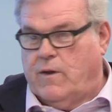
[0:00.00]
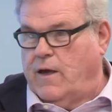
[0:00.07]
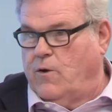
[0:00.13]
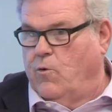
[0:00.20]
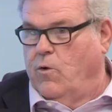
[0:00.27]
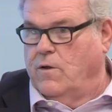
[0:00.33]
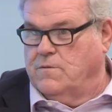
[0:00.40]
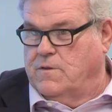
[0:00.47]
What I
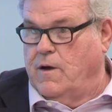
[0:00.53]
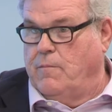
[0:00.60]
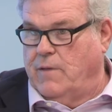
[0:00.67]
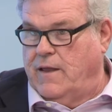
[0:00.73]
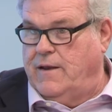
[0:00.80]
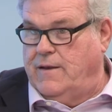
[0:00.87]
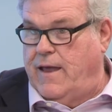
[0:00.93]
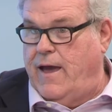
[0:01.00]
call
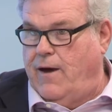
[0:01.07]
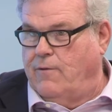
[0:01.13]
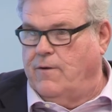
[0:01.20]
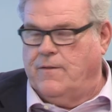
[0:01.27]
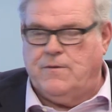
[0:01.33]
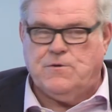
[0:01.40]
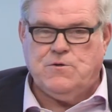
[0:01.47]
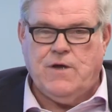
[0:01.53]
doubling down
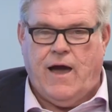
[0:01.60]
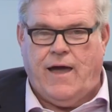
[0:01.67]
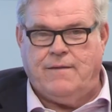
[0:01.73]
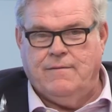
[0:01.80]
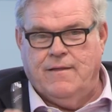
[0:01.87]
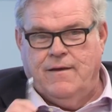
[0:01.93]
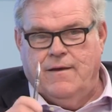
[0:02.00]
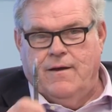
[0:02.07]
on the
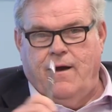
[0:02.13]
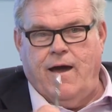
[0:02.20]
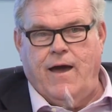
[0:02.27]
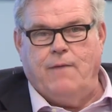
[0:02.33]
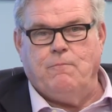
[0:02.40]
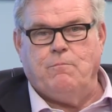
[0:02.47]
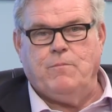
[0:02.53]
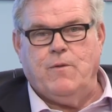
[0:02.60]
shot. All
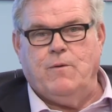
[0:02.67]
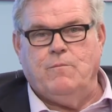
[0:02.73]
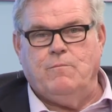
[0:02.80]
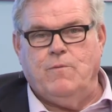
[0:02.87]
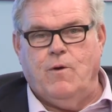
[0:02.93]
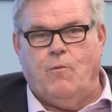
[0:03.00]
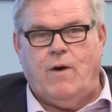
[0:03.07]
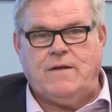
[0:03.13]
right.
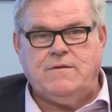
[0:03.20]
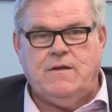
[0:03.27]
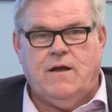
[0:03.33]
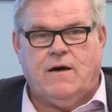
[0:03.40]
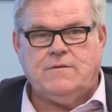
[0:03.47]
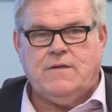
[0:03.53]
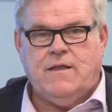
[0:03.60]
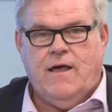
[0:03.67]
You're watching
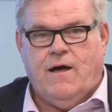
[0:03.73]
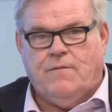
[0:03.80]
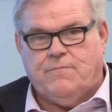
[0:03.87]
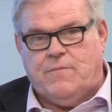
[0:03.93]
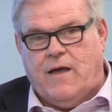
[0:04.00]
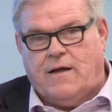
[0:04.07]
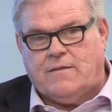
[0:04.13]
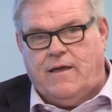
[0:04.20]
Hudson
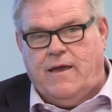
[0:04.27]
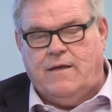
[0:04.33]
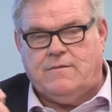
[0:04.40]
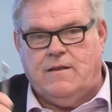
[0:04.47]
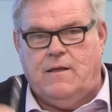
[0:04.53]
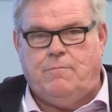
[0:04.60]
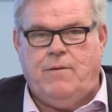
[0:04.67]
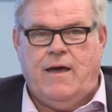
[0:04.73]
Health, Dr.
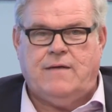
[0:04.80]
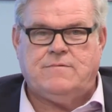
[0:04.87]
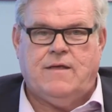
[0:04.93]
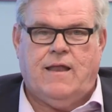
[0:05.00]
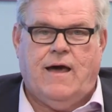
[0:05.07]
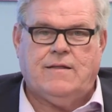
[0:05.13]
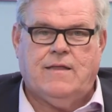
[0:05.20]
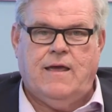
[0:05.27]
Anthony
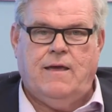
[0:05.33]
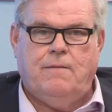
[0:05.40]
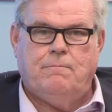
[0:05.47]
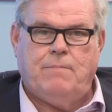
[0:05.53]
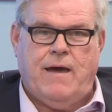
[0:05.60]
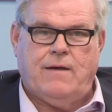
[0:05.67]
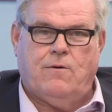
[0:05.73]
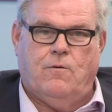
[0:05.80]

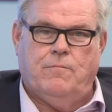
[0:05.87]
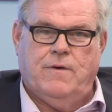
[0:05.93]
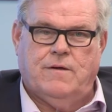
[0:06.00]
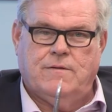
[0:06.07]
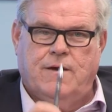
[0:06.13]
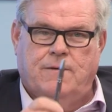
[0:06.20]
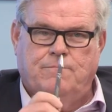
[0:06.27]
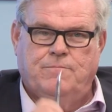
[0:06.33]
Passannante, Pat
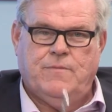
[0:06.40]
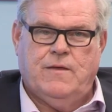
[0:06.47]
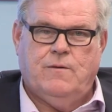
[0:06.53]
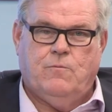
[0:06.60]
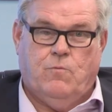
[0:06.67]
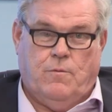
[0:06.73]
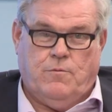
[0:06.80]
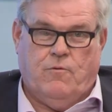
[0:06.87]
O'Melia.
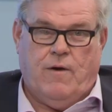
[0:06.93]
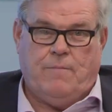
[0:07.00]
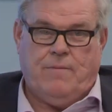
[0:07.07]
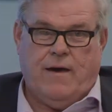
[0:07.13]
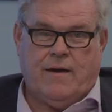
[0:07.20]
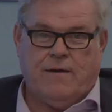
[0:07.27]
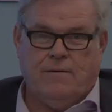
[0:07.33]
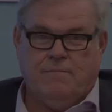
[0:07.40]
We'll be right
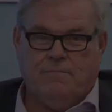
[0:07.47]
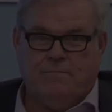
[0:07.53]
back.